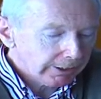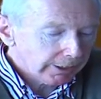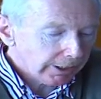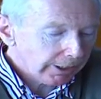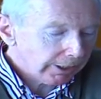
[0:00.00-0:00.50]

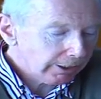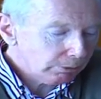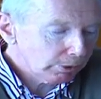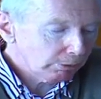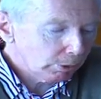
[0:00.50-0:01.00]

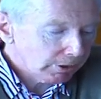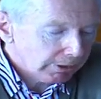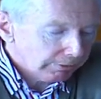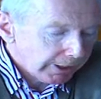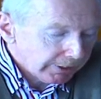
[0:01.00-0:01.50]
was a
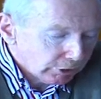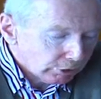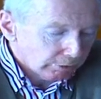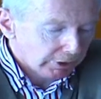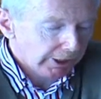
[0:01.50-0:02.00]
vital
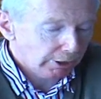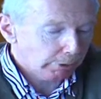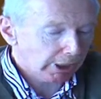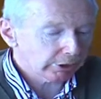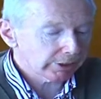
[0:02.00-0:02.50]

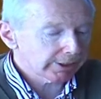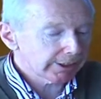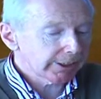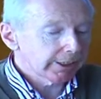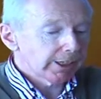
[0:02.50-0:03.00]

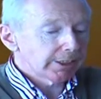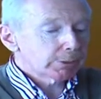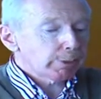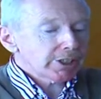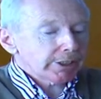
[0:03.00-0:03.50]
priority,
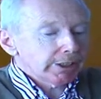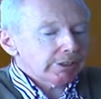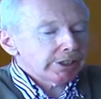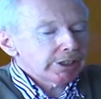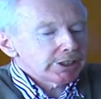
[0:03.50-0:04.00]
especially
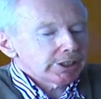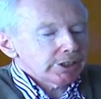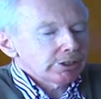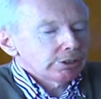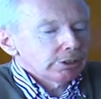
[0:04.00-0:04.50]
given the
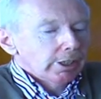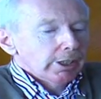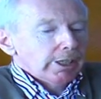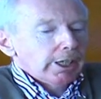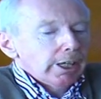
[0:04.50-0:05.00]
decision
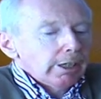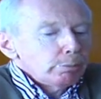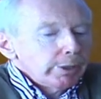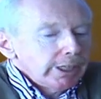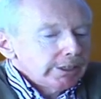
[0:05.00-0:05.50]

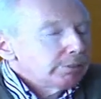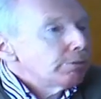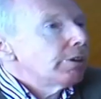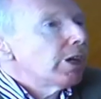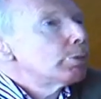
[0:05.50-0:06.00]
made in
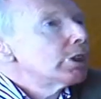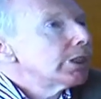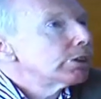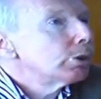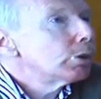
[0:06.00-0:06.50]
February
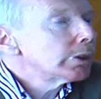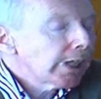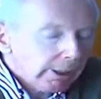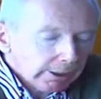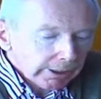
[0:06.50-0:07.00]
to hold
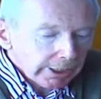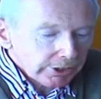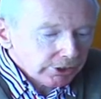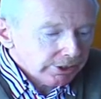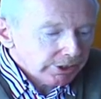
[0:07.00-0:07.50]
early
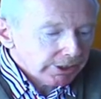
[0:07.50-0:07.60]
elections